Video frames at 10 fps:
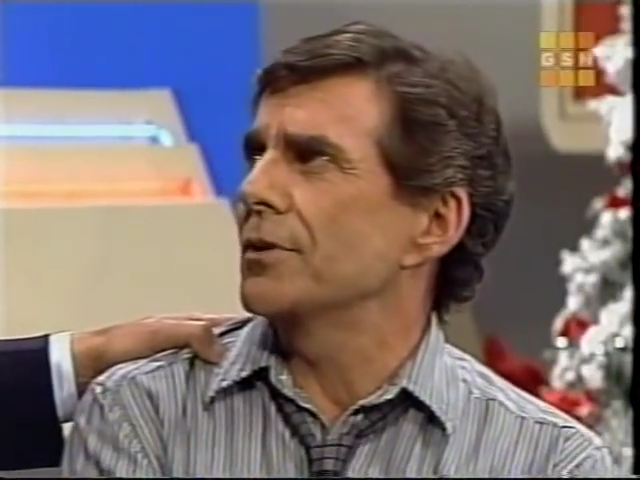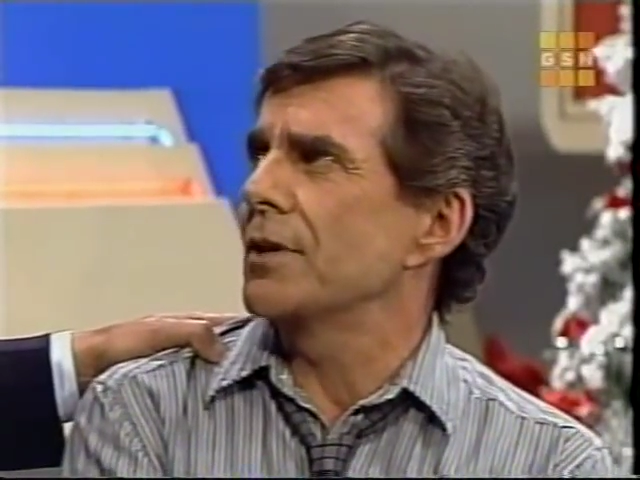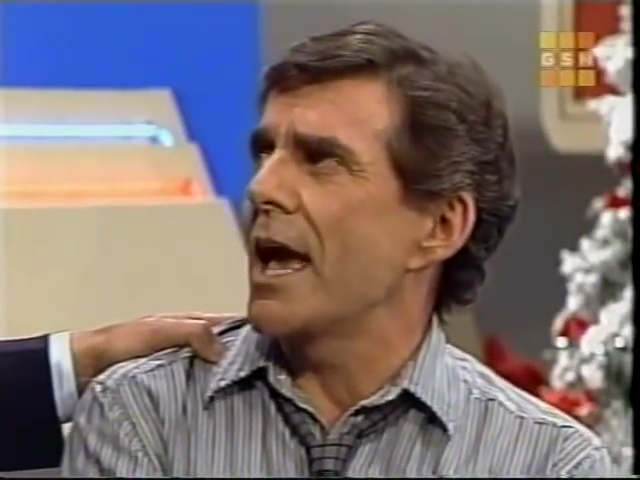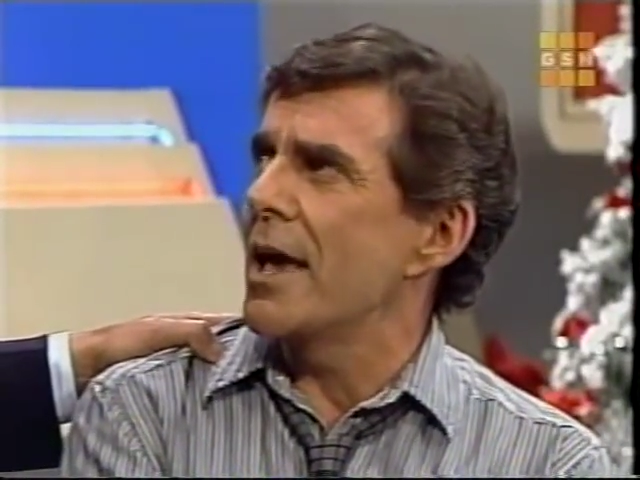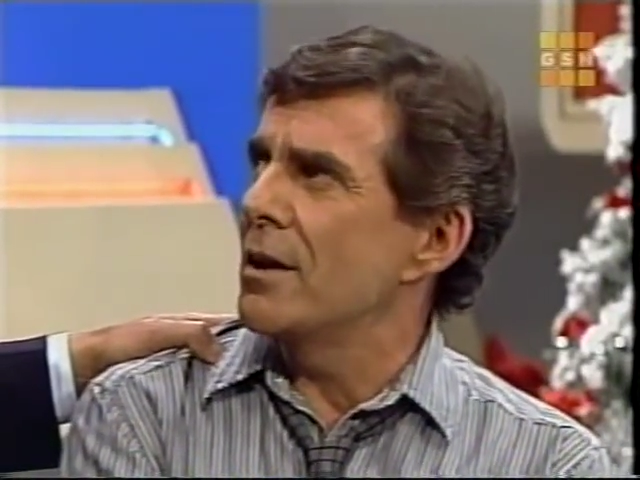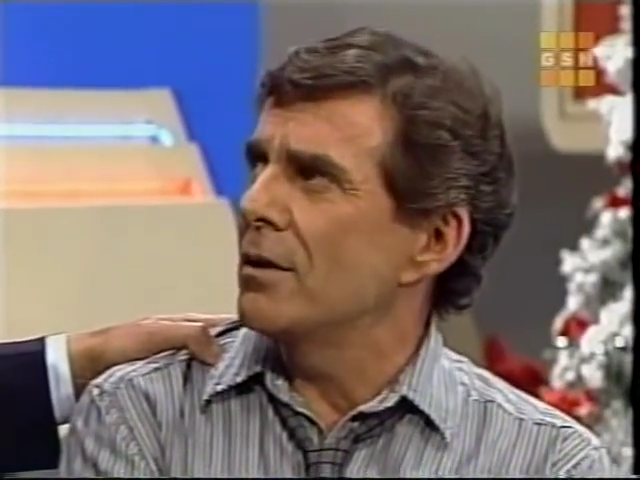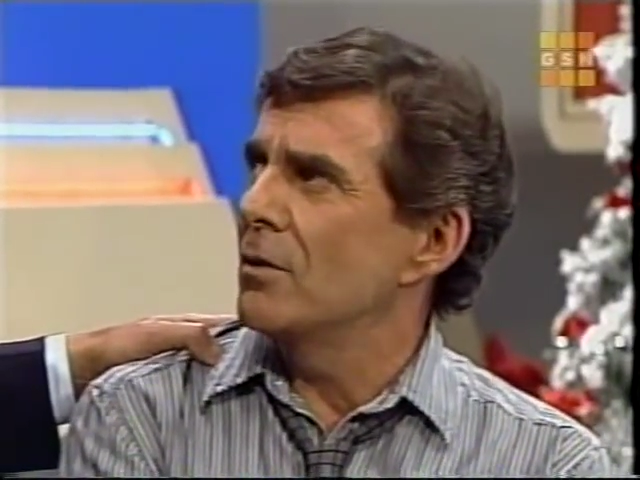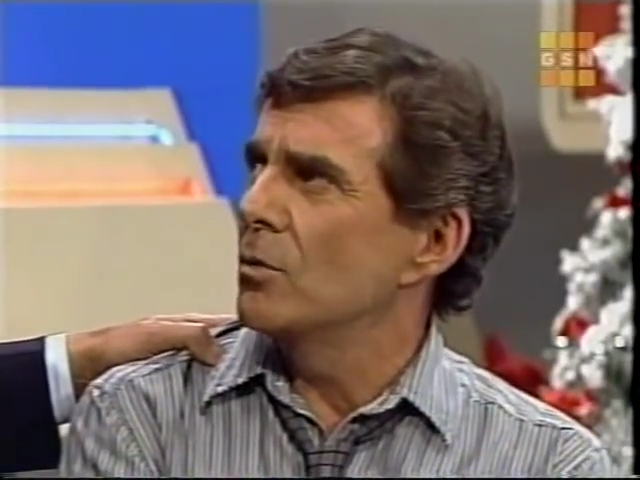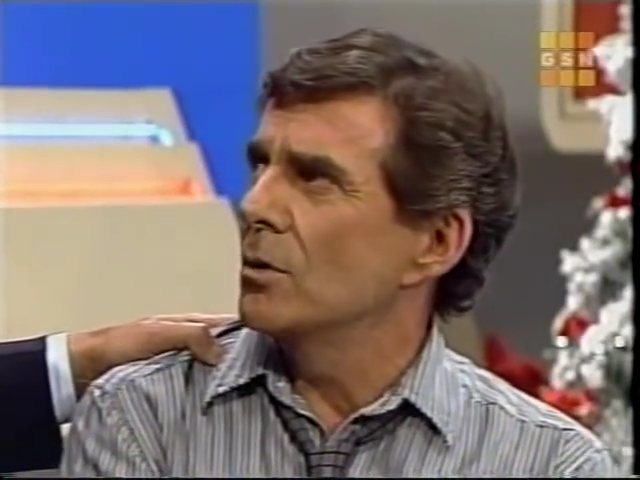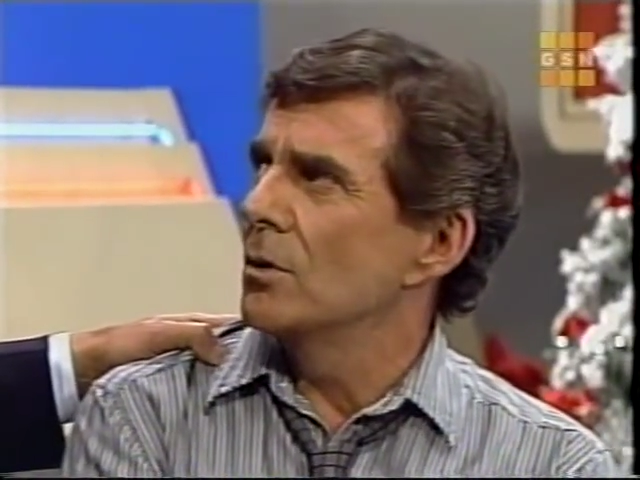All...
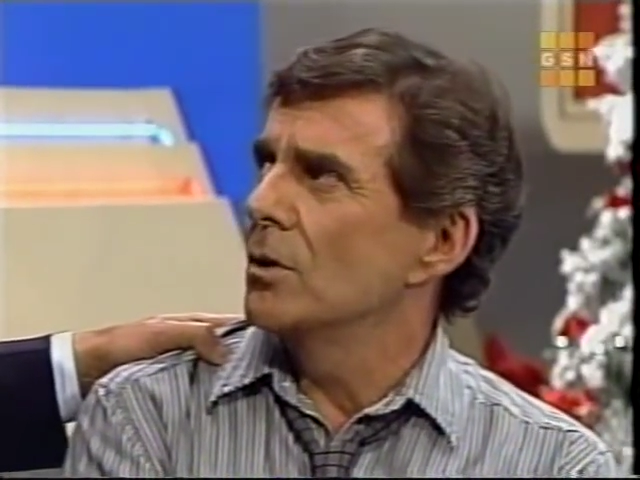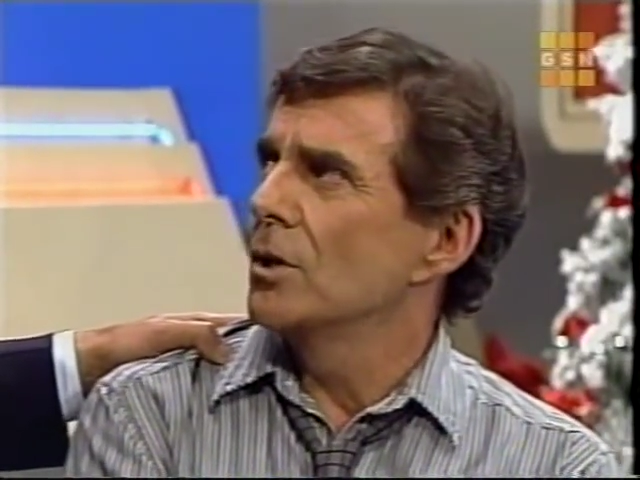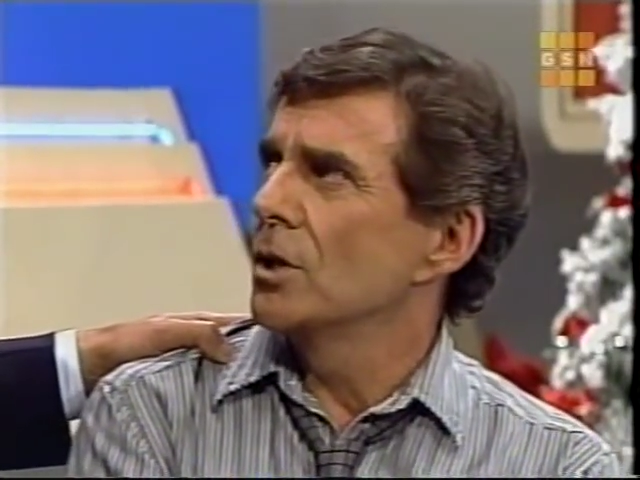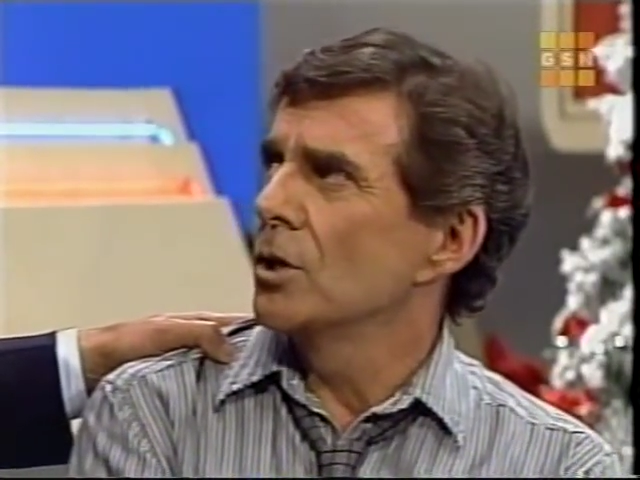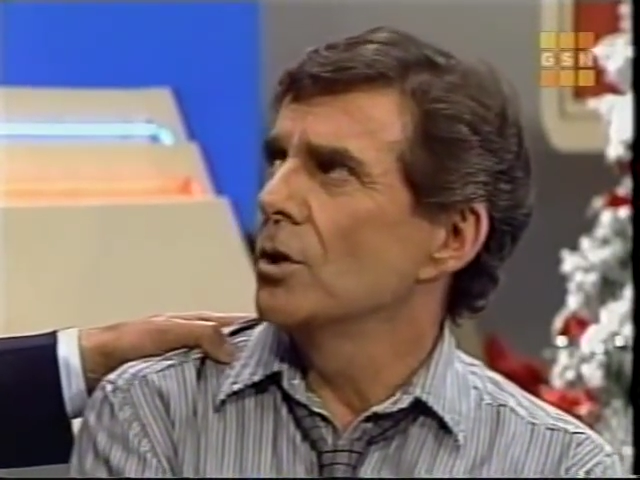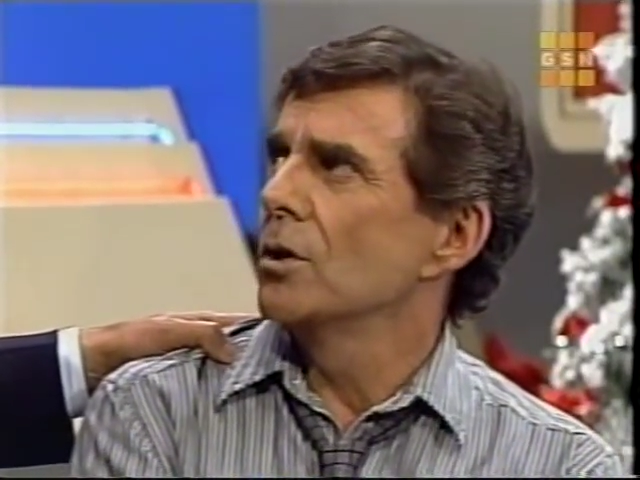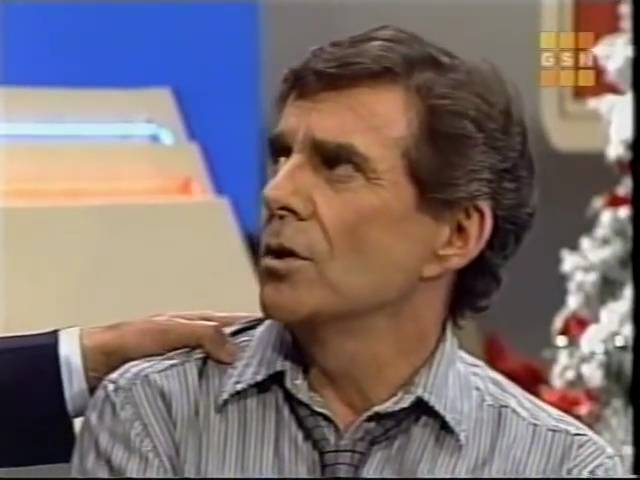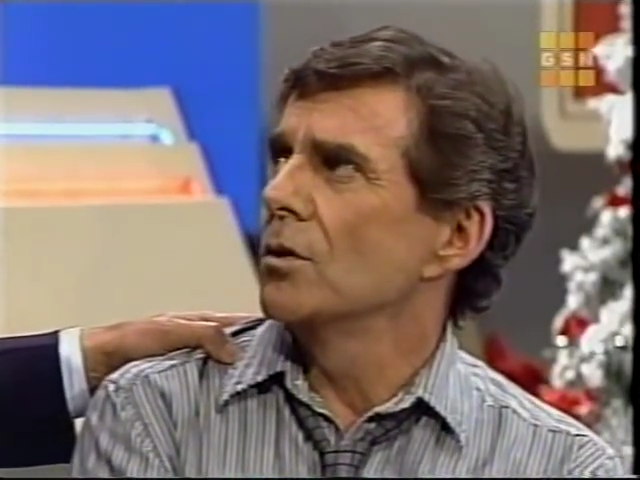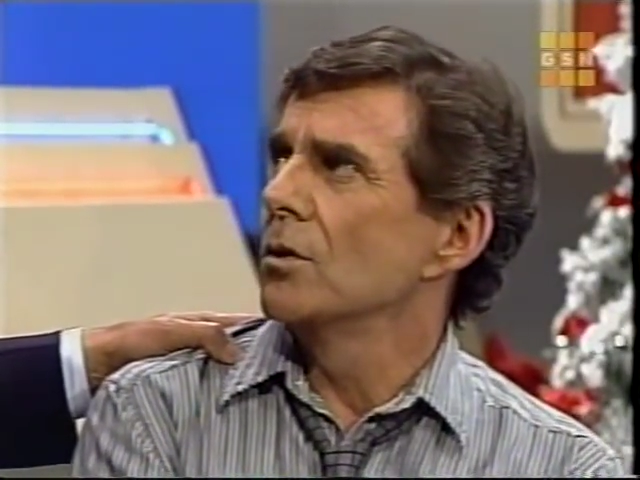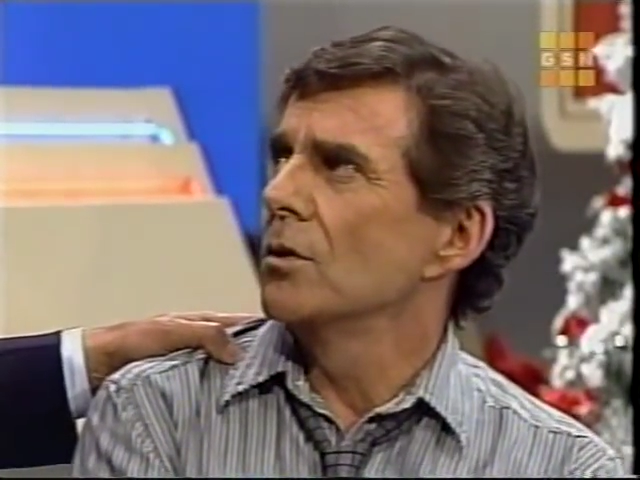Ten? Ten. He would have gotten